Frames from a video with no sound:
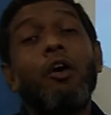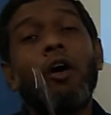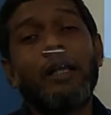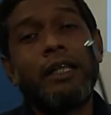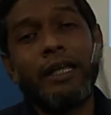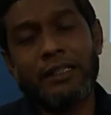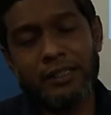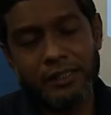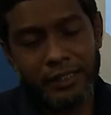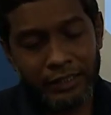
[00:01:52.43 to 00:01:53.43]
or the
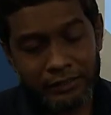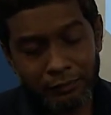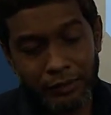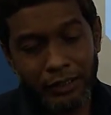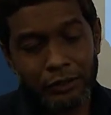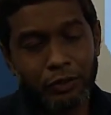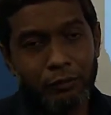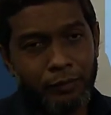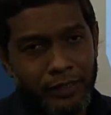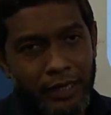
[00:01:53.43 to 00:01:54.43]
SSC
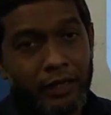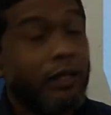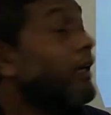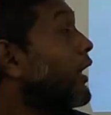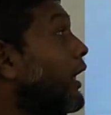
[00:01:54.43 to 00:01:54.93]
examination better.